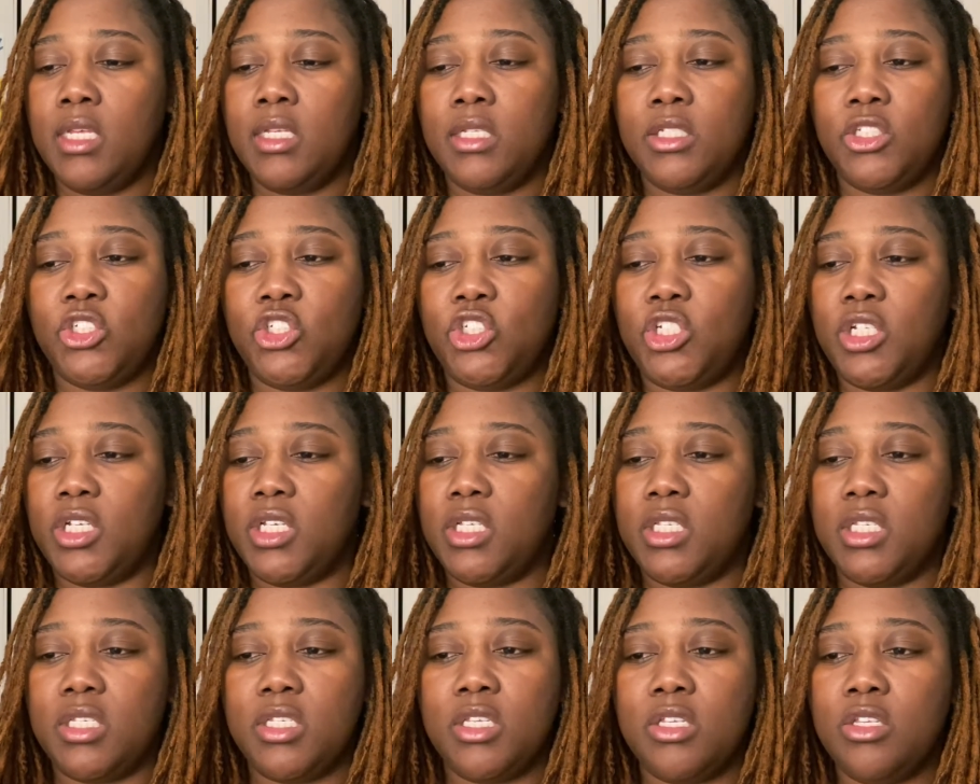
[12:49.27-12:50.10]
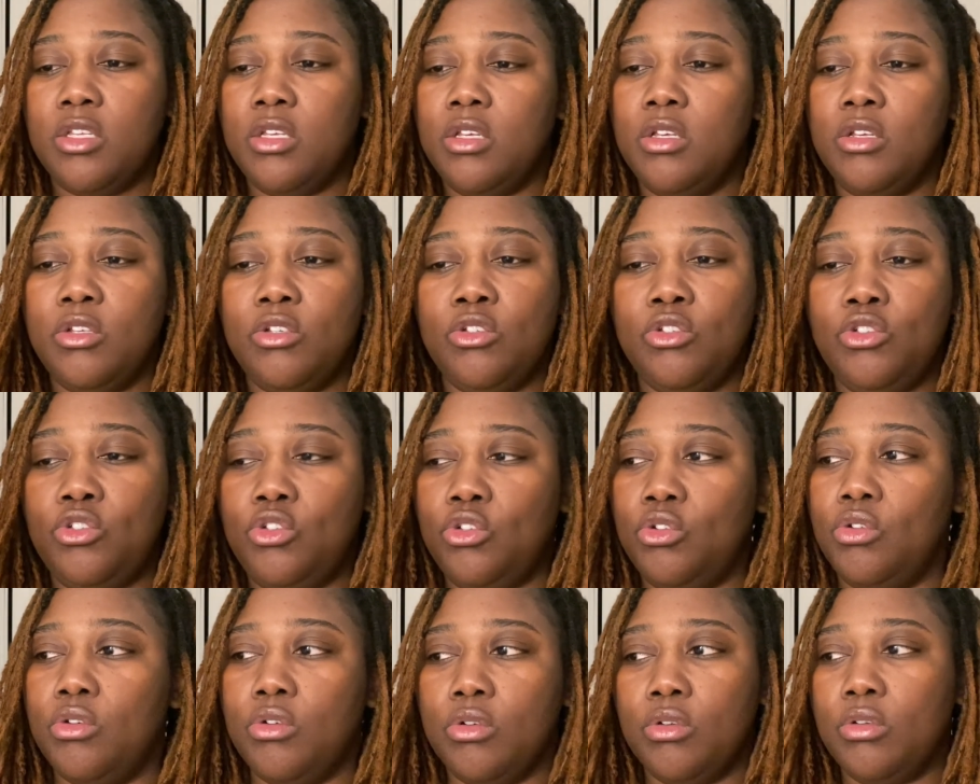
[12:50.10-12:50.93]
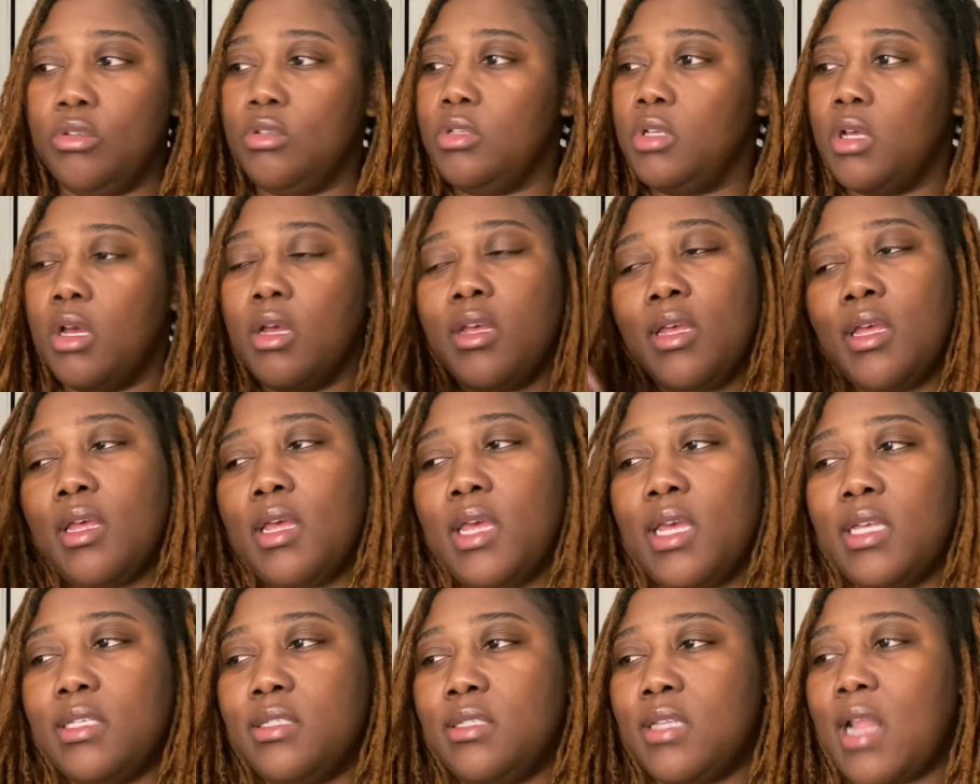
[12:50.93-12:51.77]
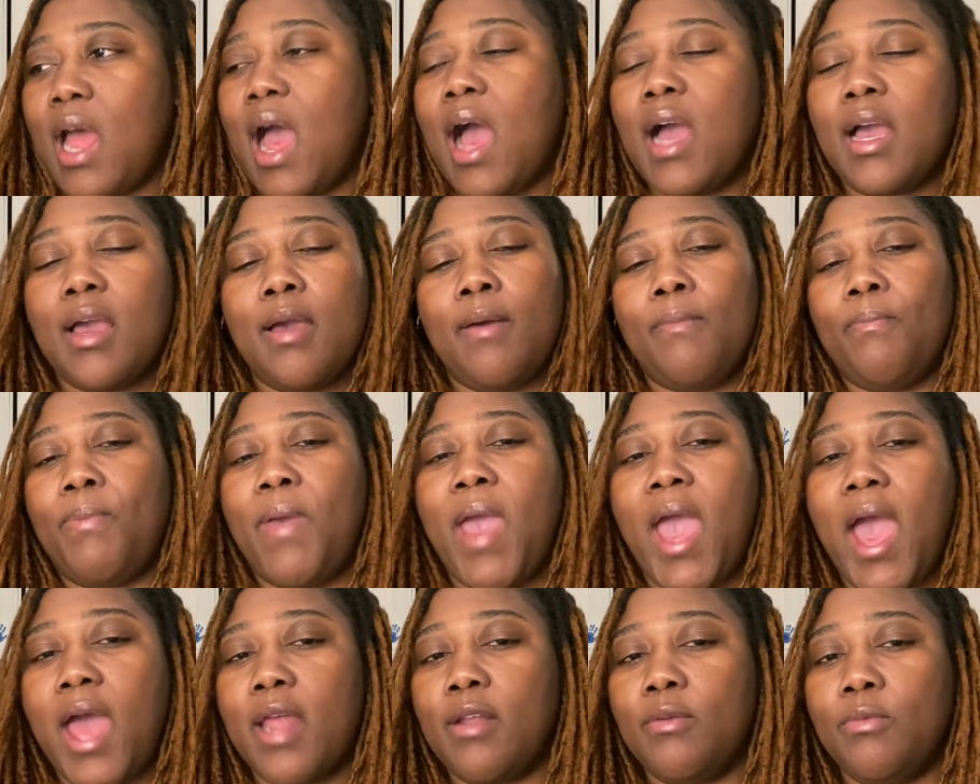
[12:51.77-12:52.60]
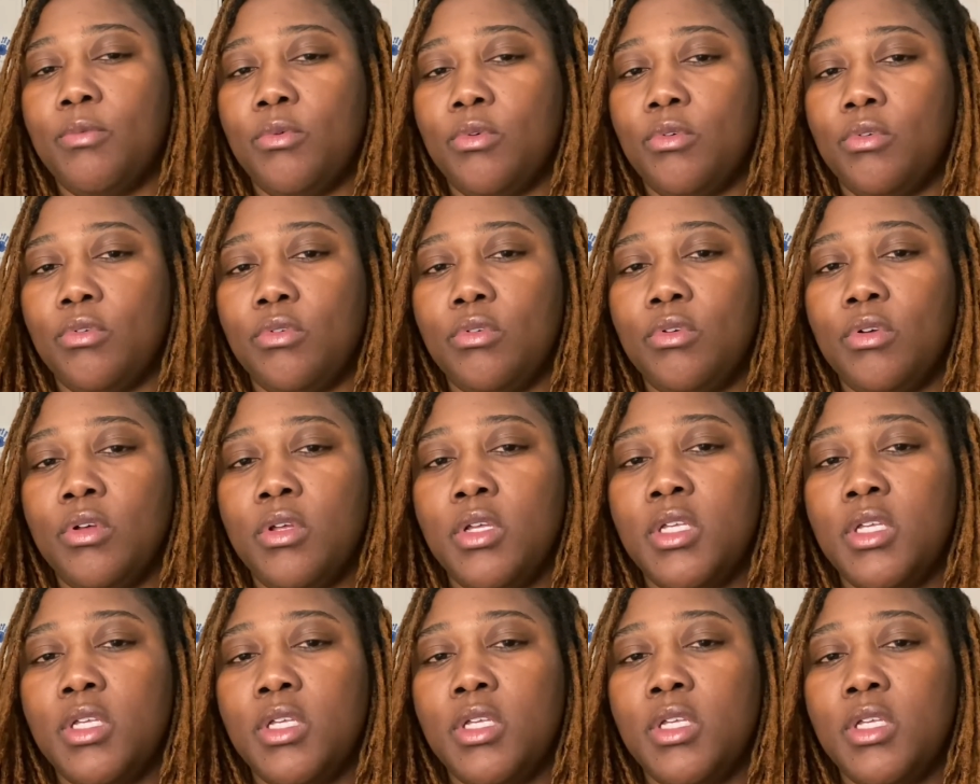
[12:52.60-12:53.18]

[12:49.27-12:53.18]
just is not compatible.